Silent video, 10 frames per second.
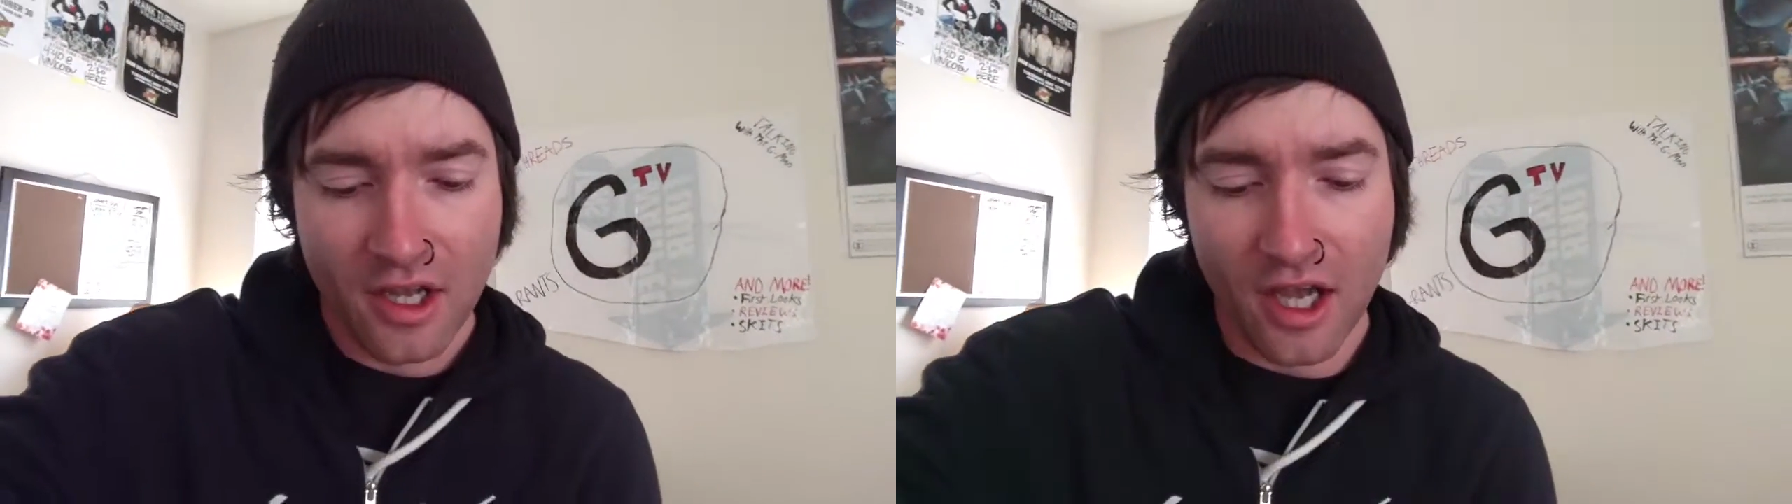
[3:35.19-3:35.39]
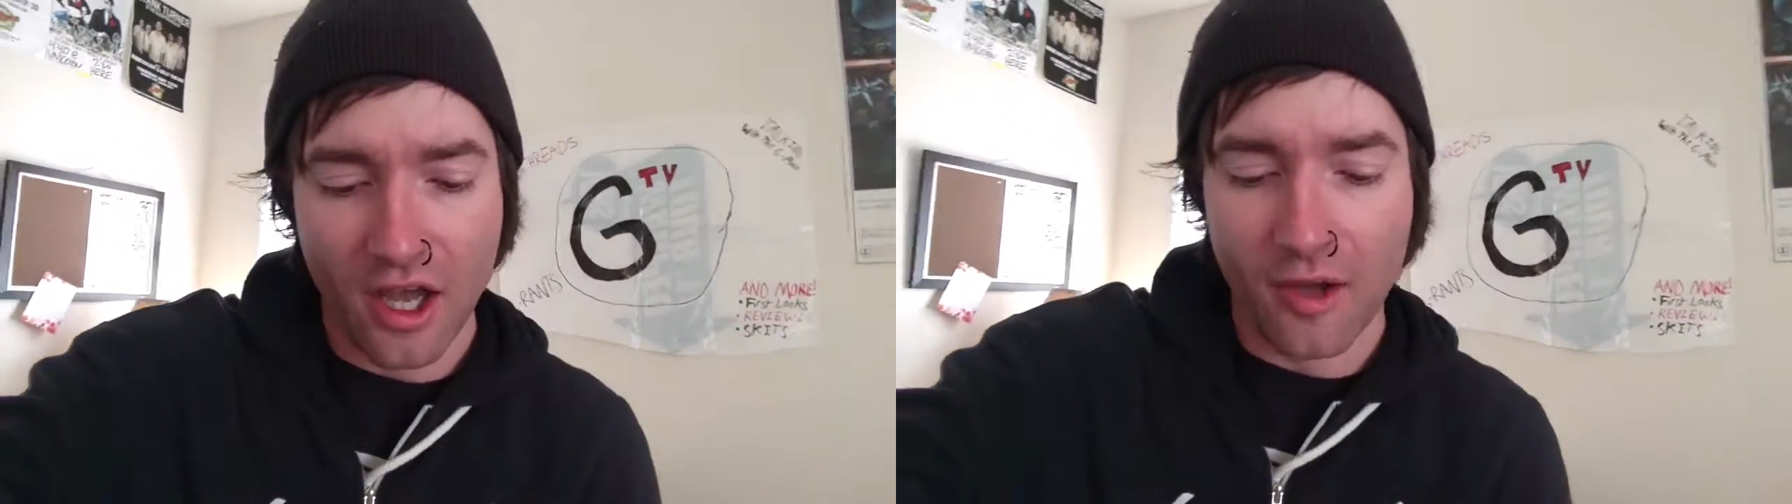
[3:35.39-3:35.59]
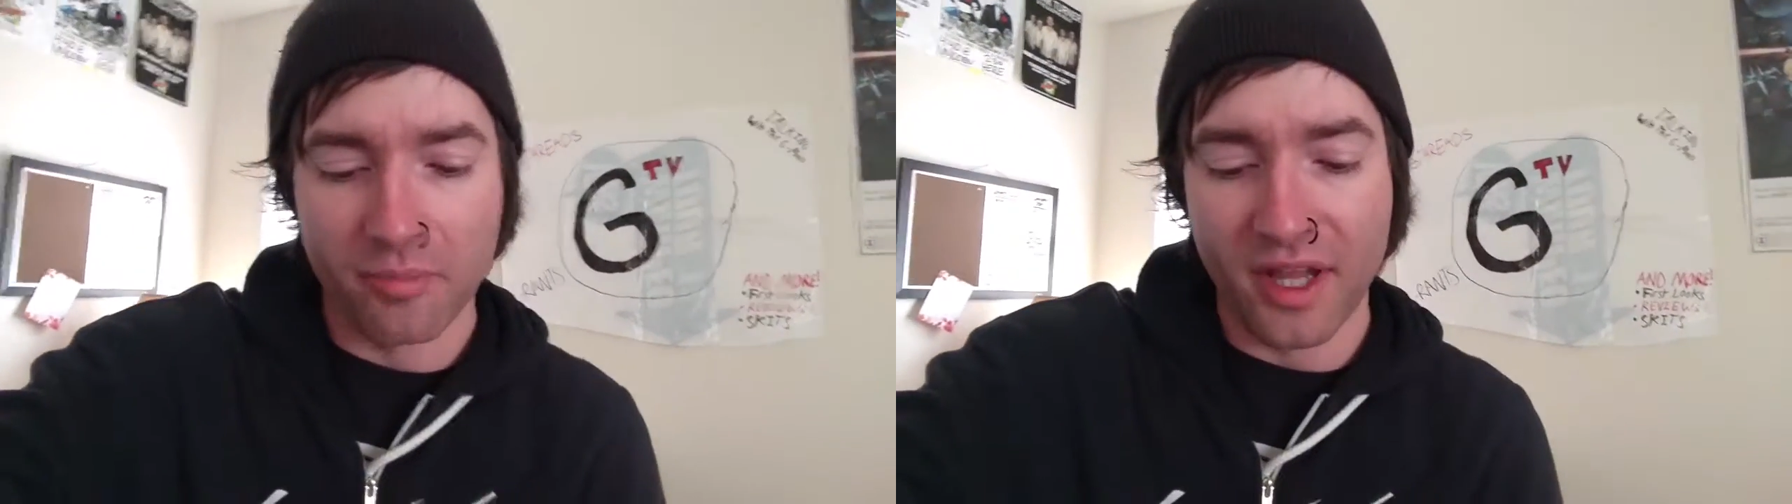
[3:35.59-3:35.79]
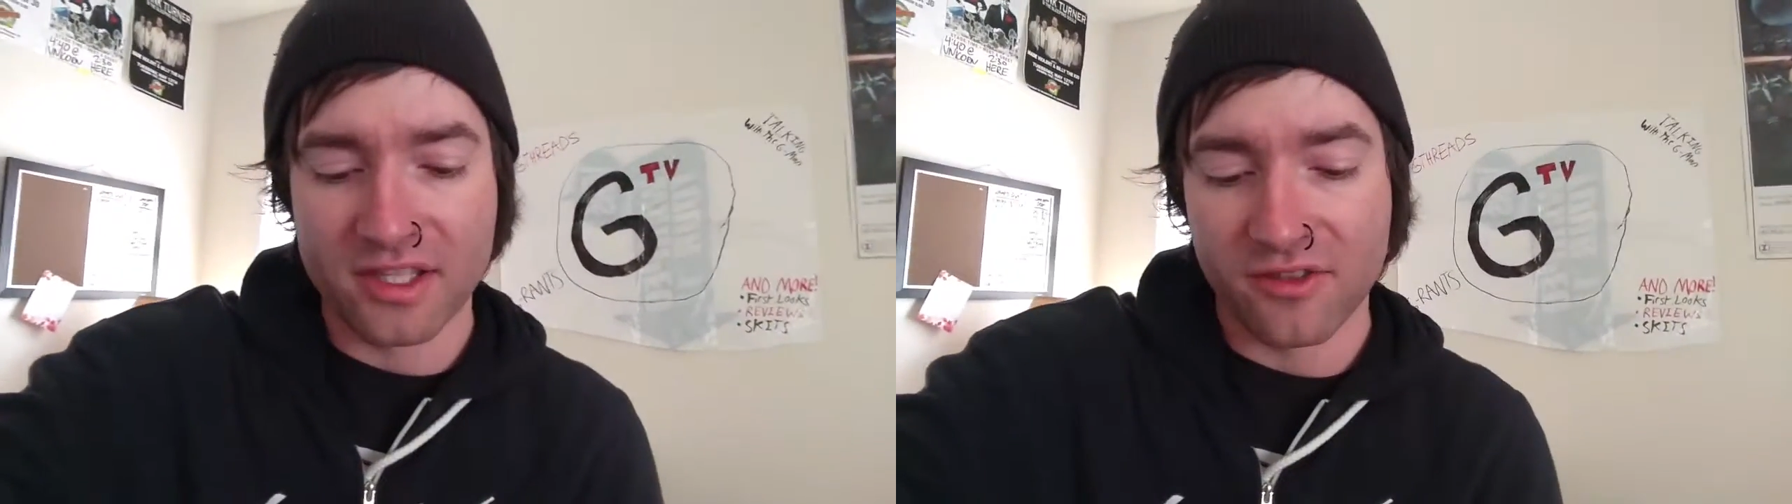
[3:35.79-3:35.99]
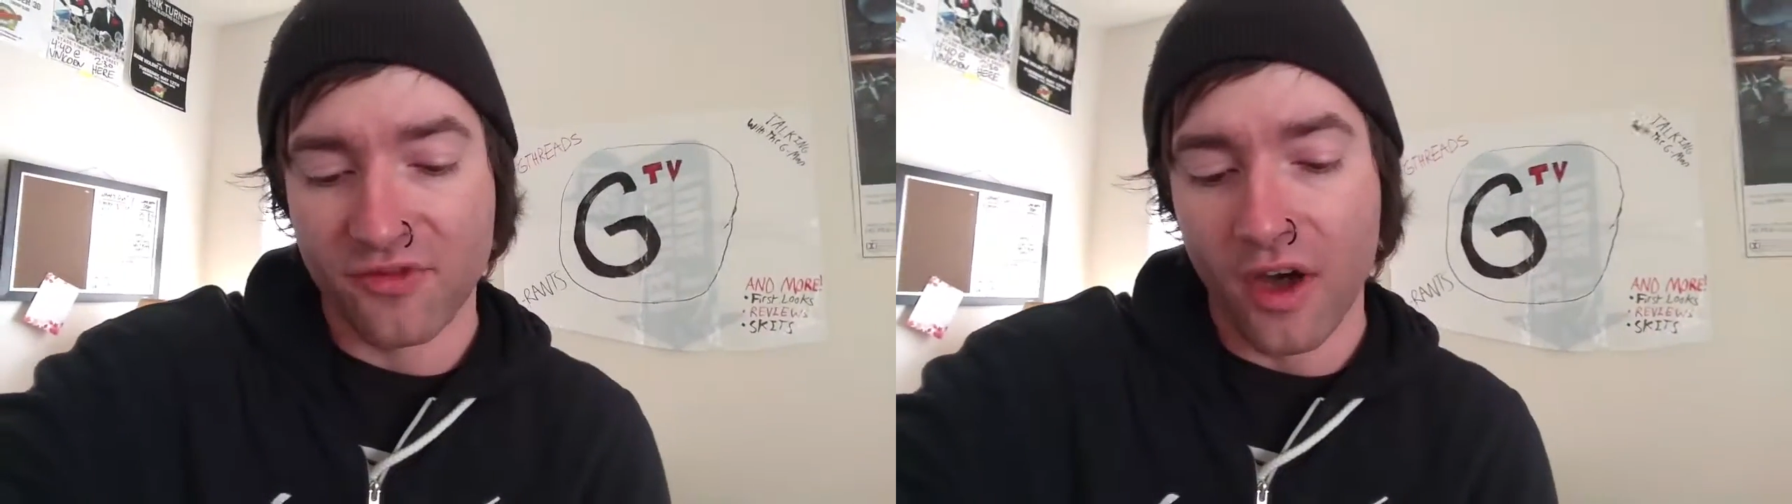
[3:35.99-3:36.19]
Uh,
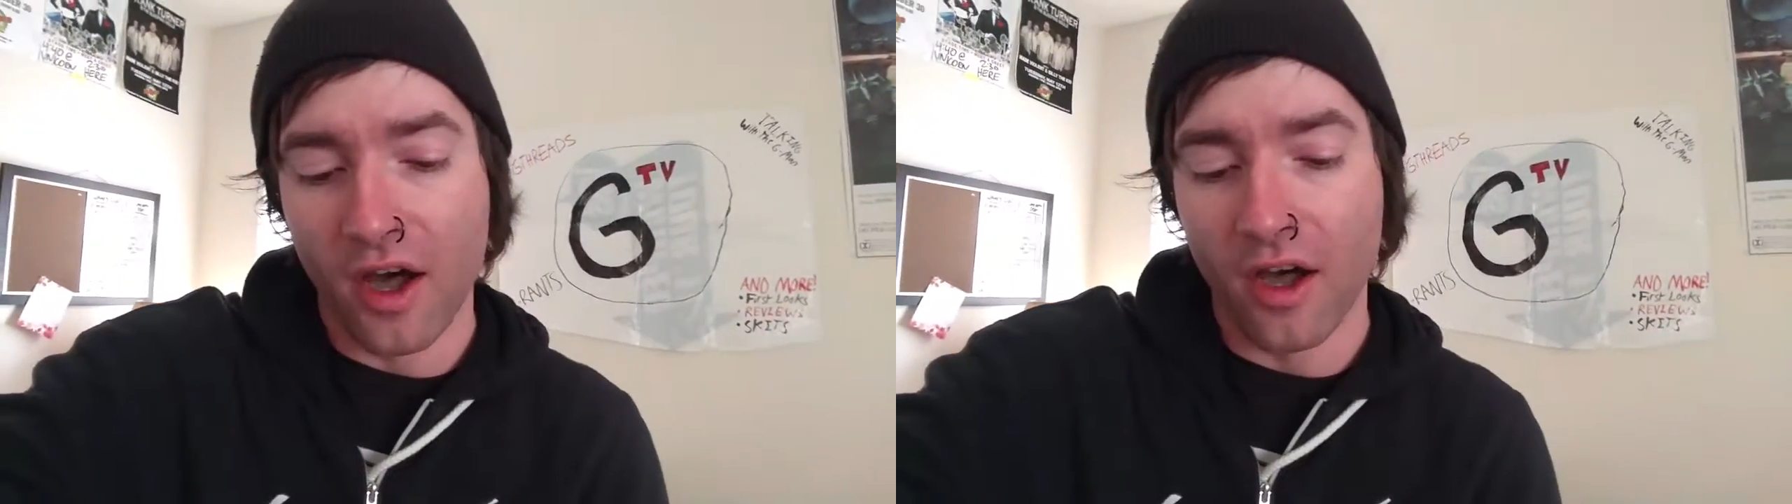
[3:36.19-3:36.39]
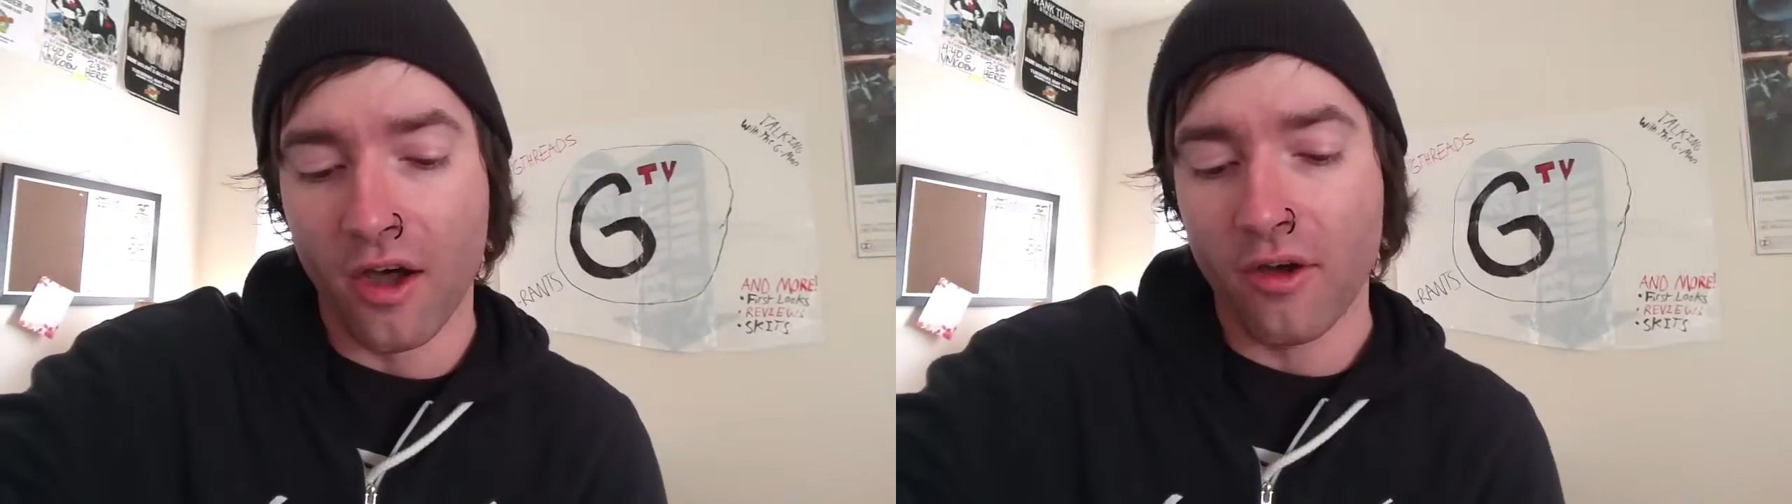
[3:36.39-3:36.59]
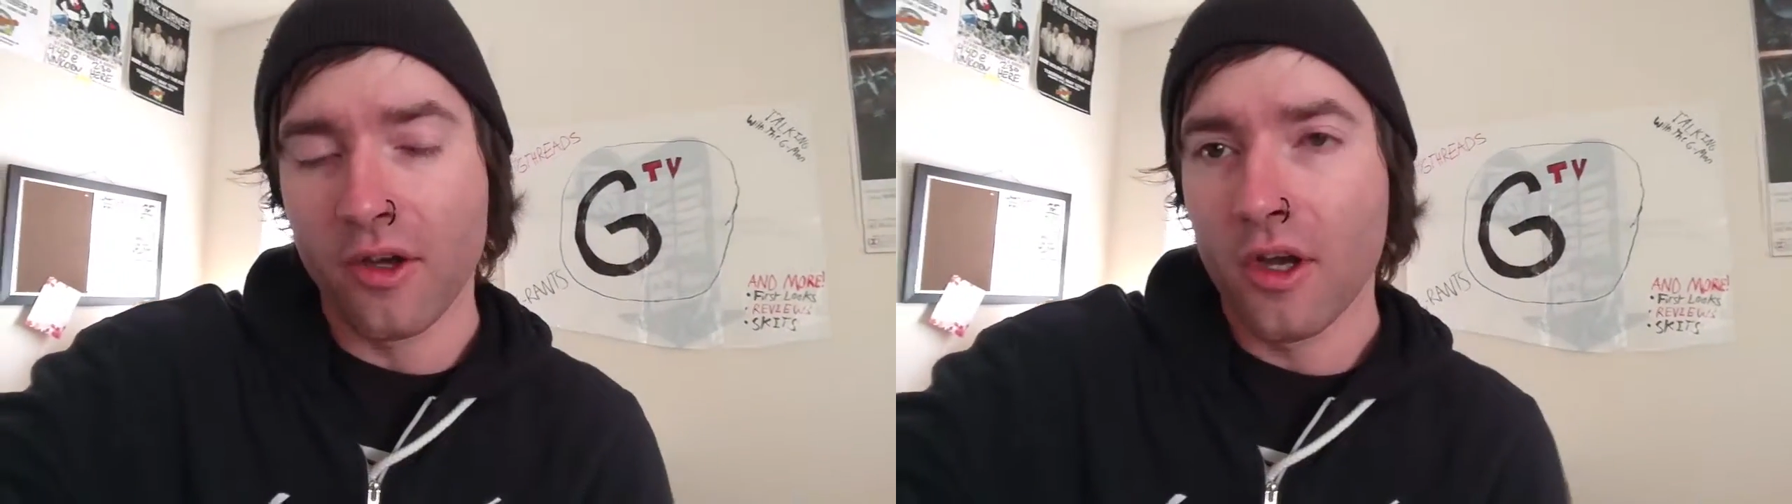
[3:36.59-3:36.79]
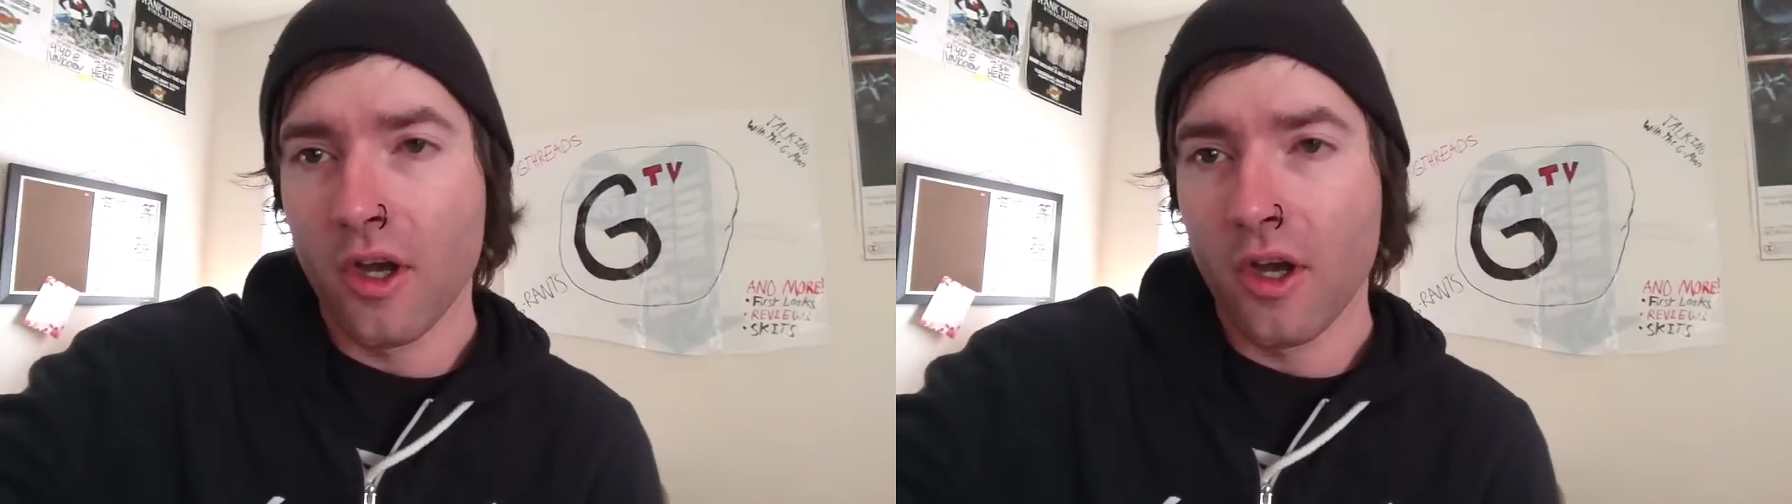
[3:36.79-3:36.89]
Blessthefall,